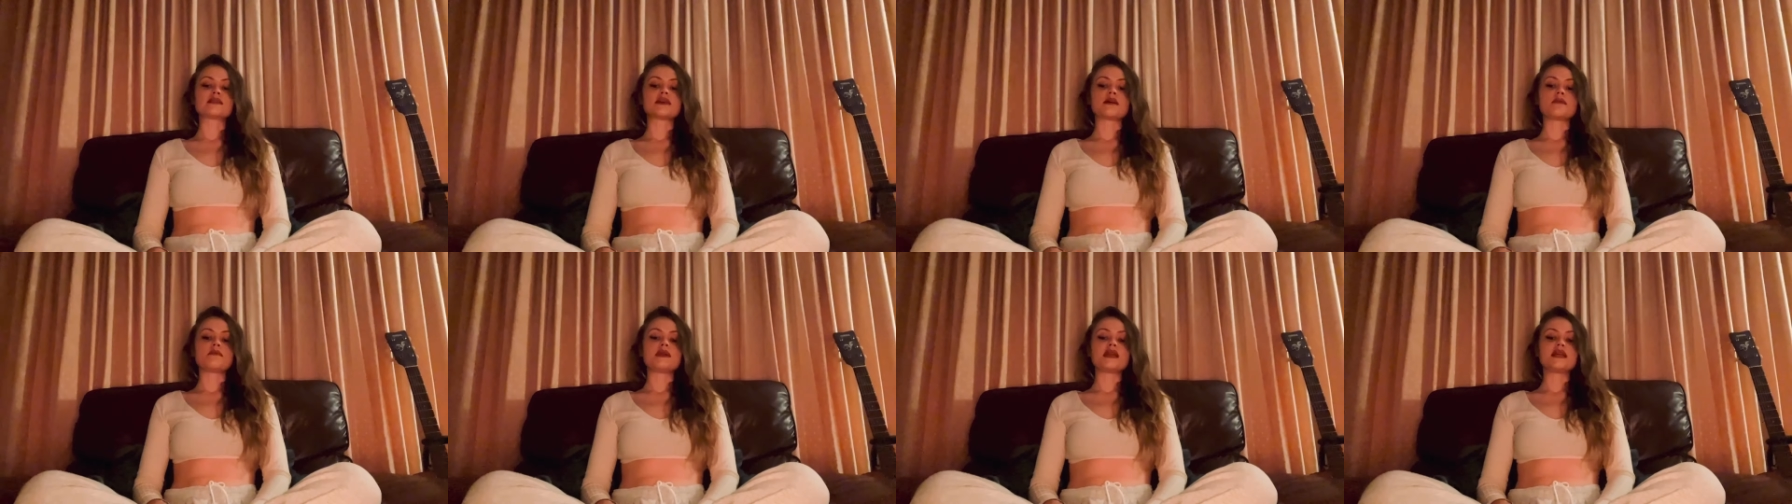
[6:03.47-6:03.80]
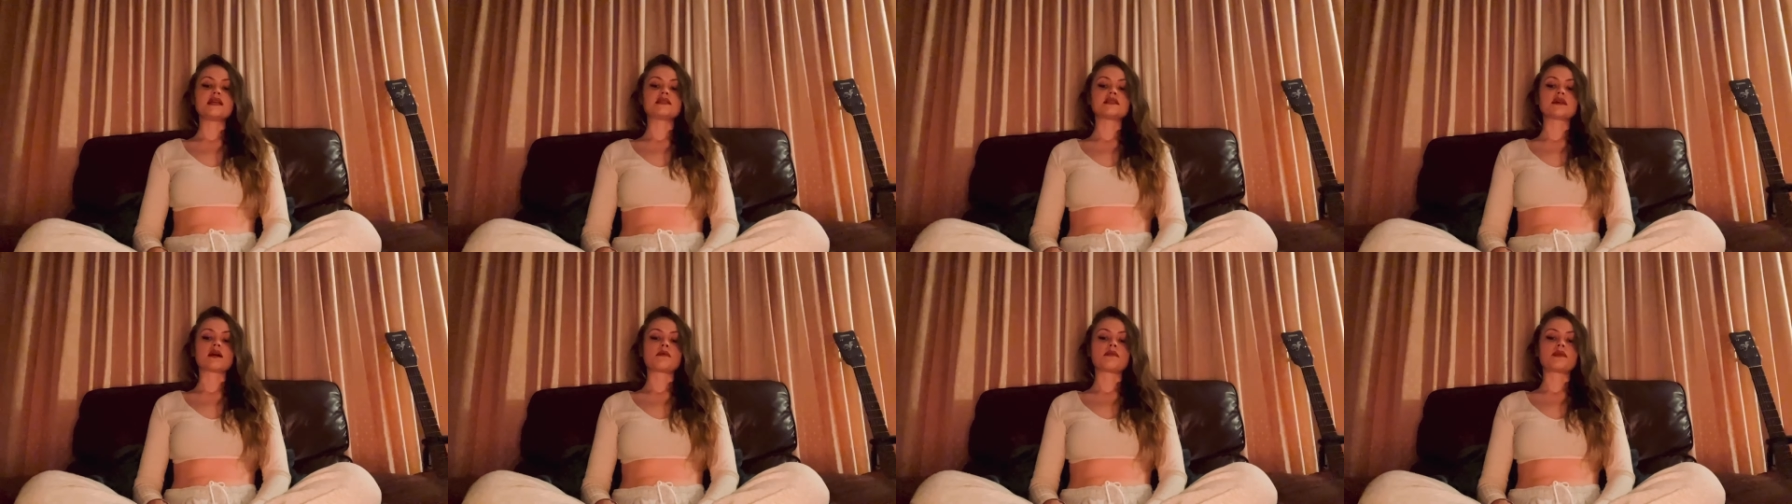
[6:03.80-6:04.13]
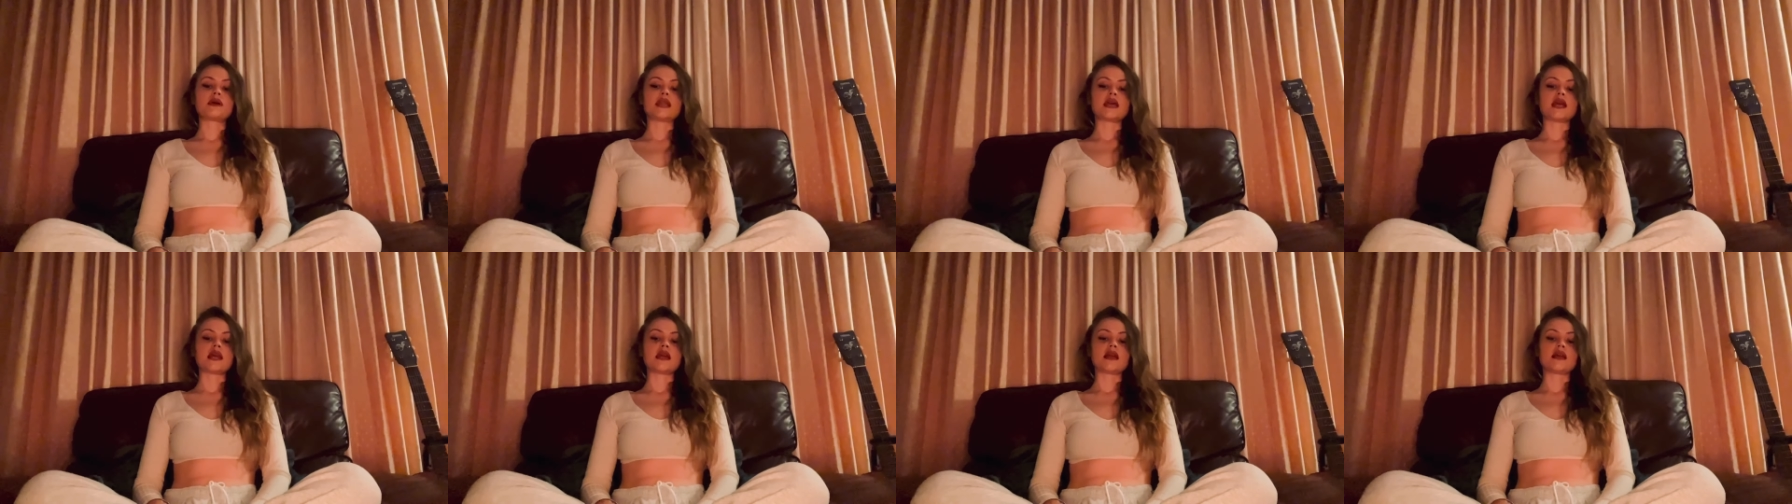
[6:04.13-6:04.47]
to meet
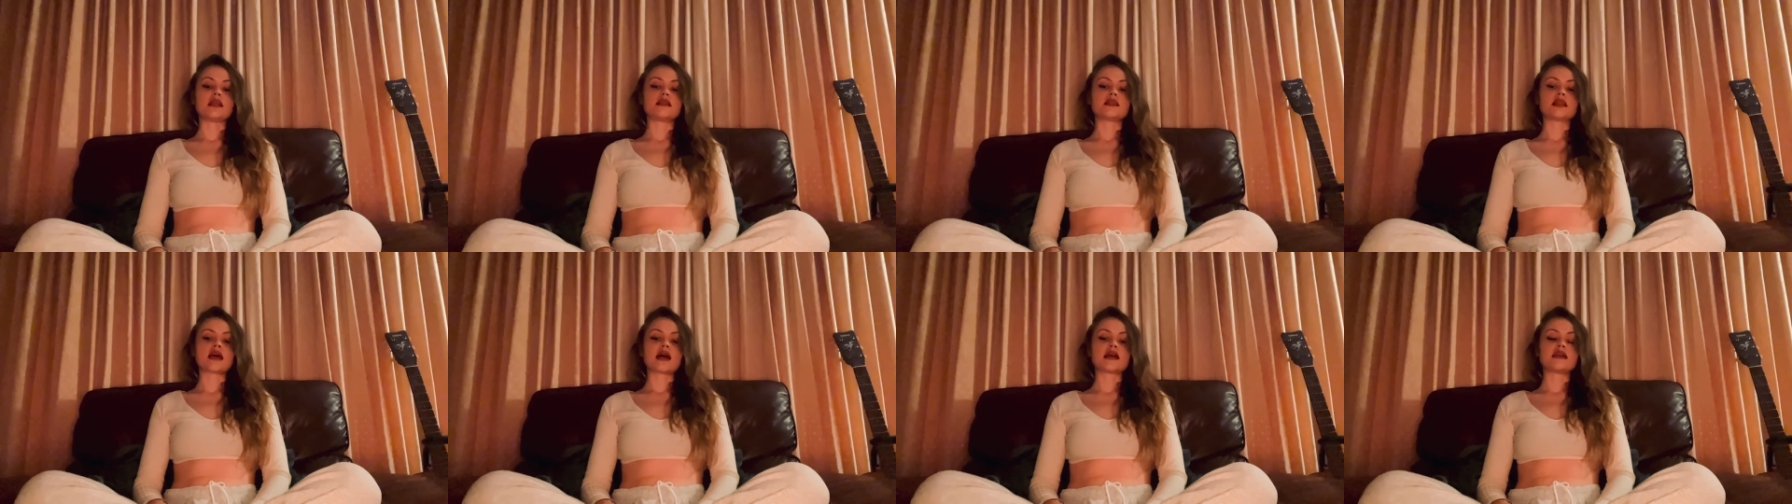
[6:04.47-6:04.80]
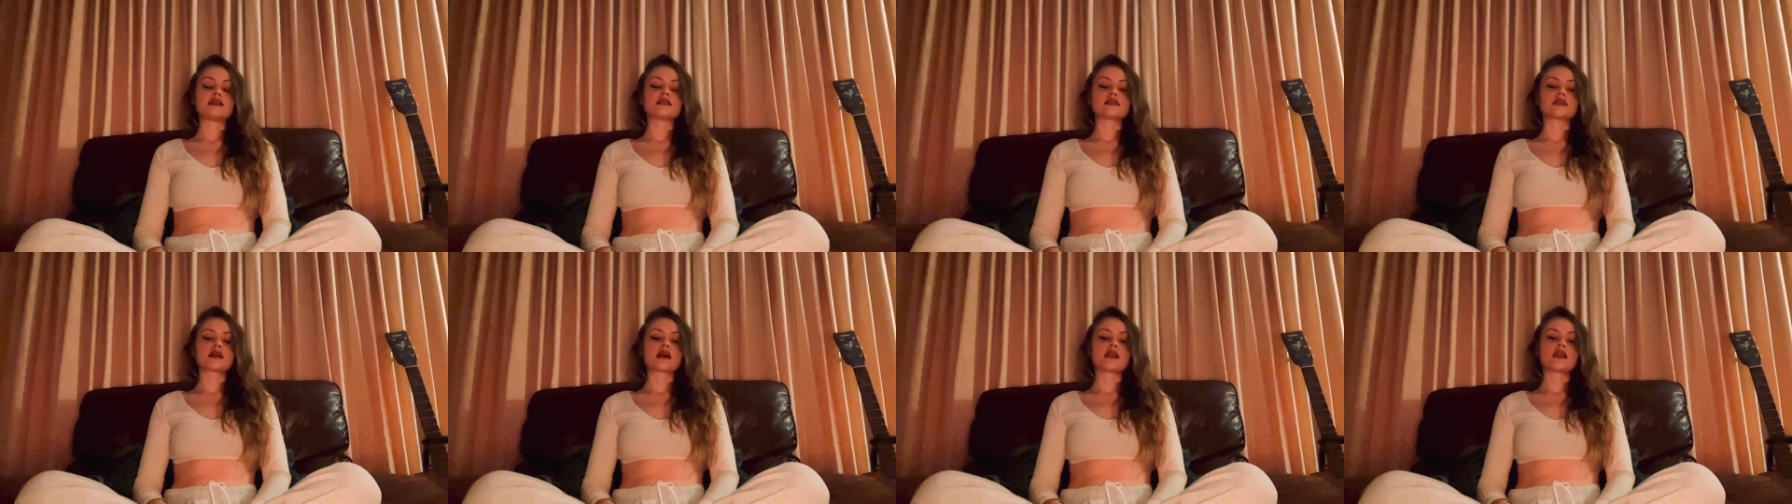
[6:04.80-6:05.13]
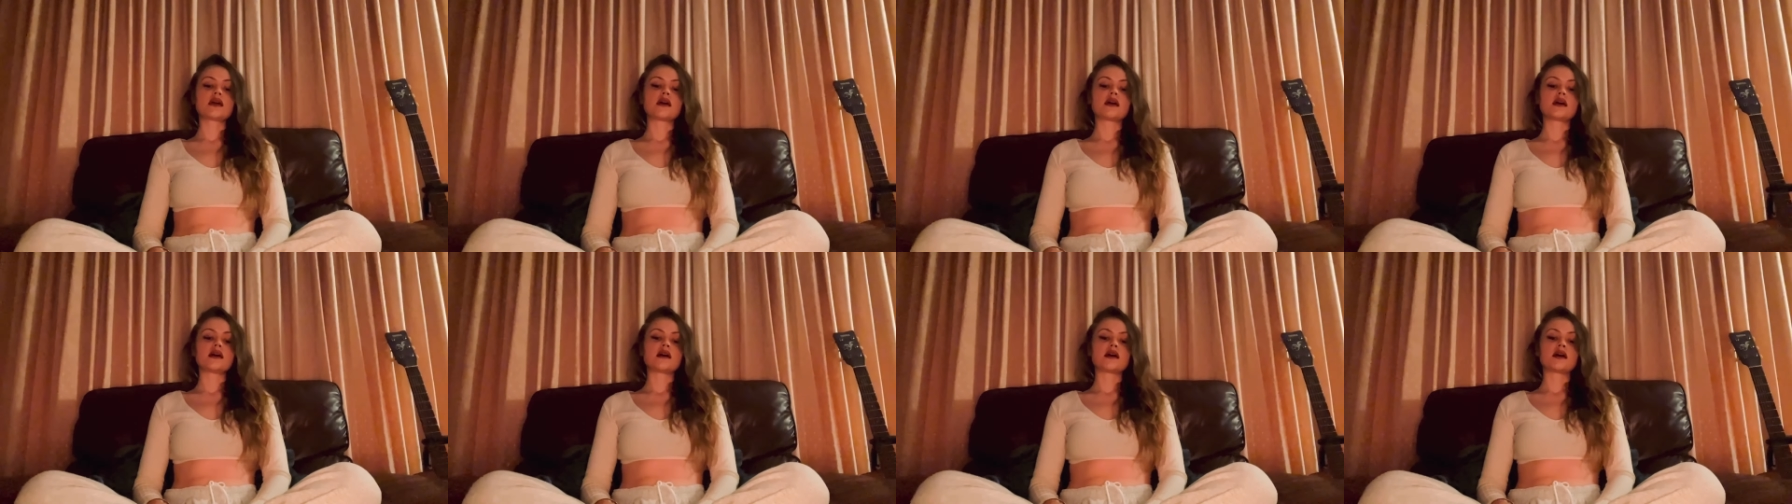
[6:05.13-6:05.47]
somebody that is
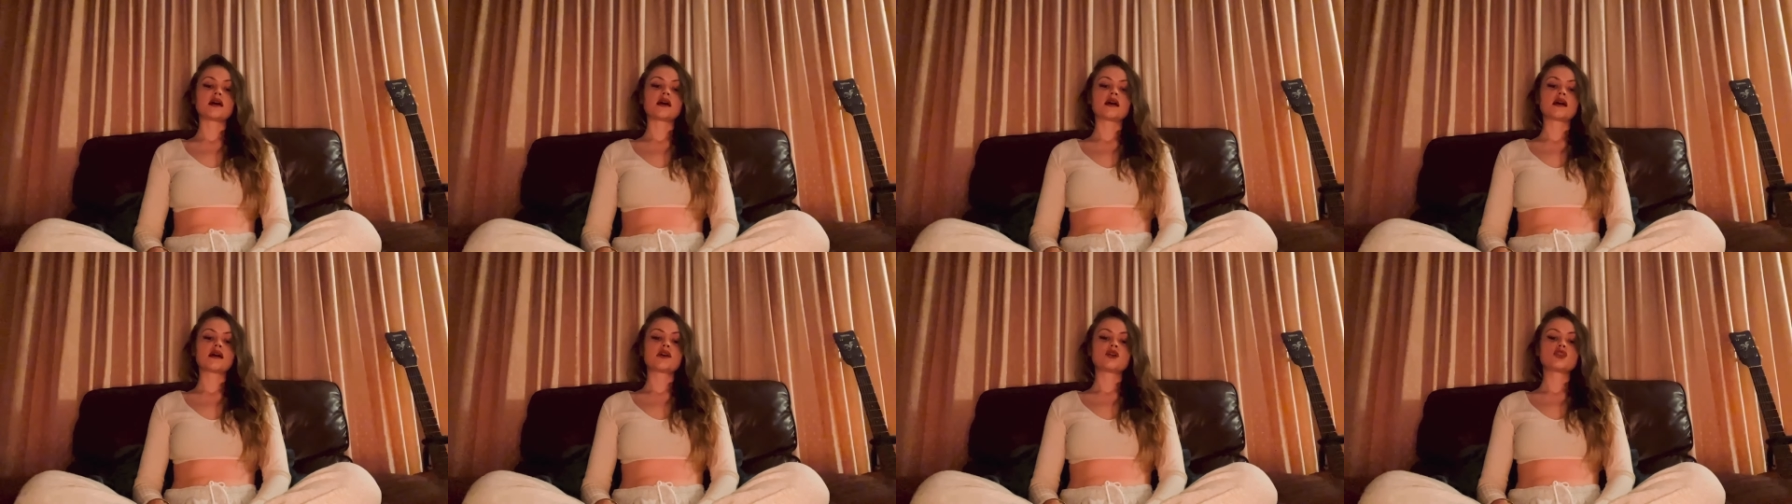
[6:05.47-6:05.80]
gonna